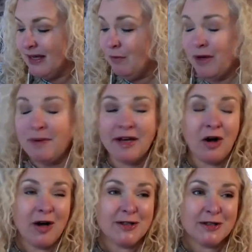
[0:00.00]
We might
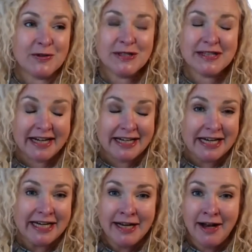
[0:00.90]
also
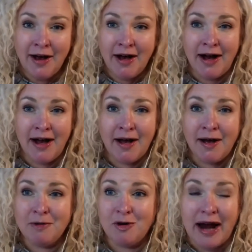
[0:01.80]
study
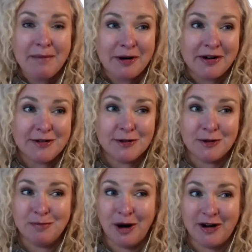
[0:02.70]
grammar,
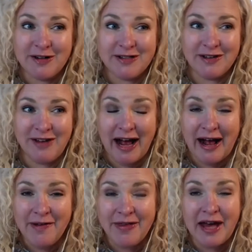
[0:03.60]
certain parts of
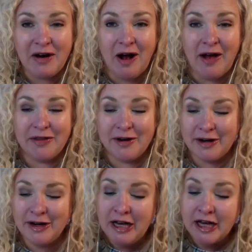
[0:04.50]
how that
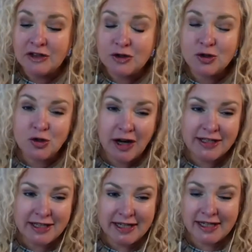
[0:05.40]
author
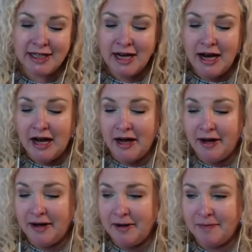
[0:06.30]
constructed
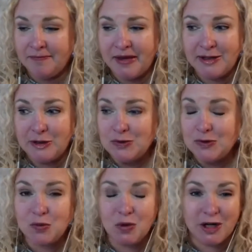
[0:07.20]
and
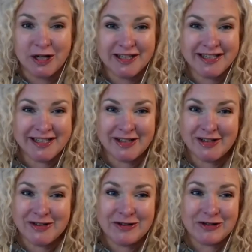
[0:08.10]
used words
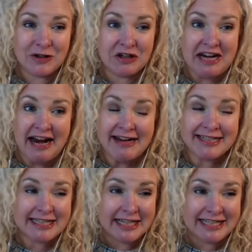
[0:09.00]
to create
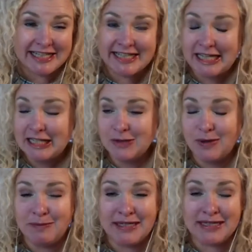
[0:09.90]
sentences.
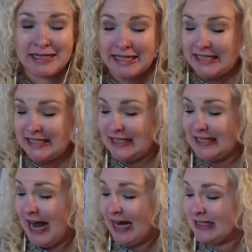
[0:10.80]
We might study
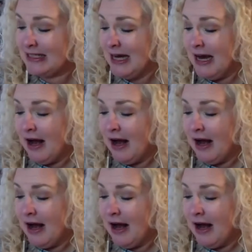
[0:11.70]
syntax.